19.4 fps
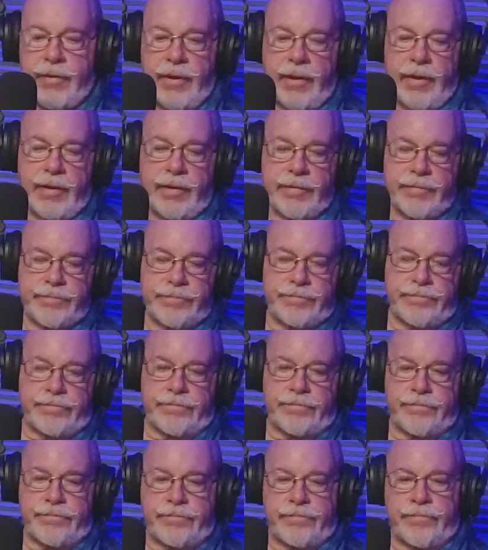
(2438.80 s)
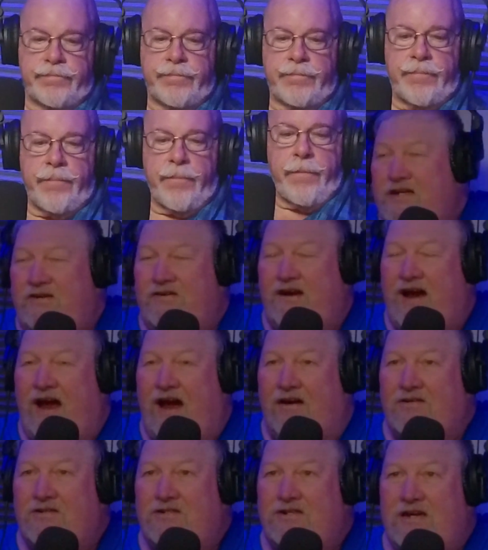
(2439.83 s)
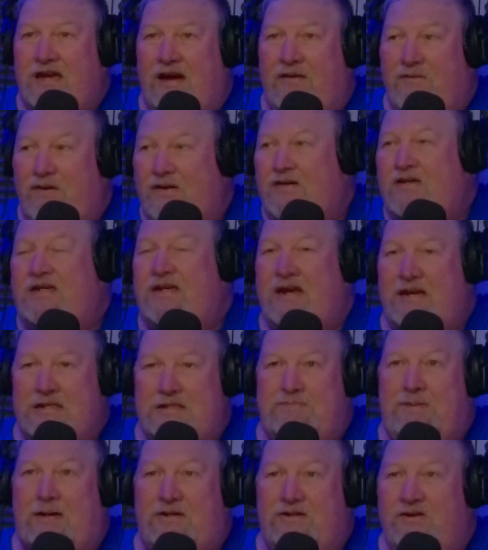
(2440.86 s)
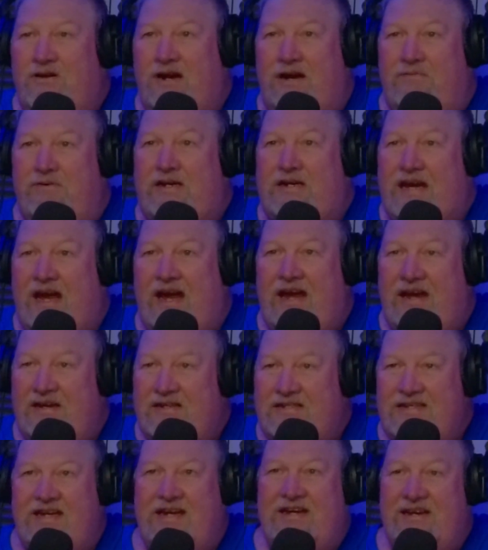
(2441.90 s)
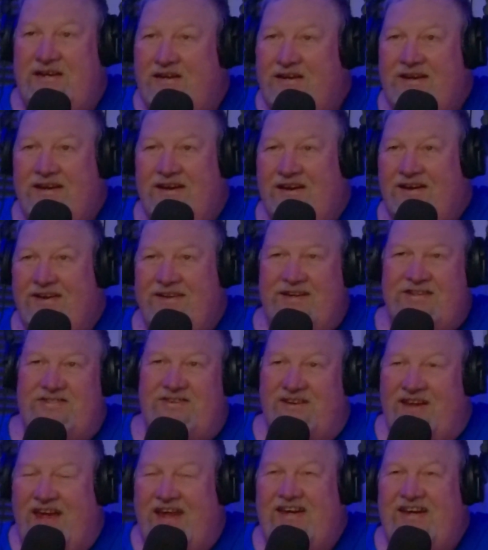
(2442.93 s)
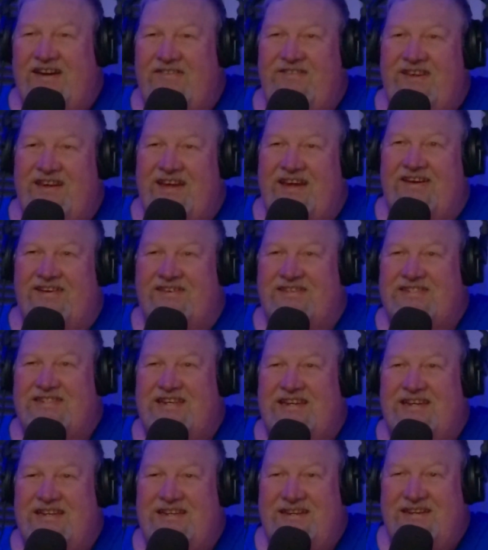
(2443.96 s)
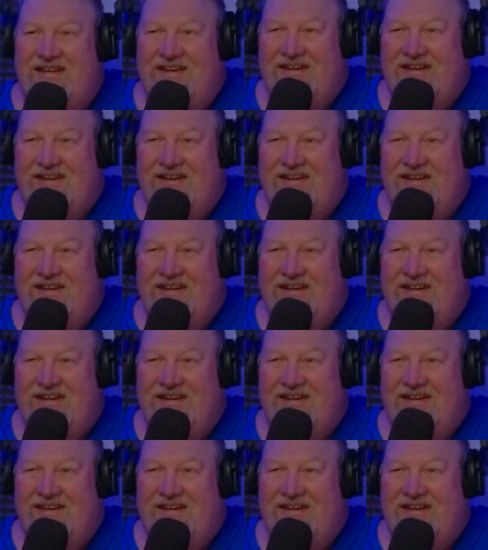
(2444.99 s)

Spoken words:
But it's funny, if you try to do things in your house, you have an inspector there every day saying this or that and everything else, and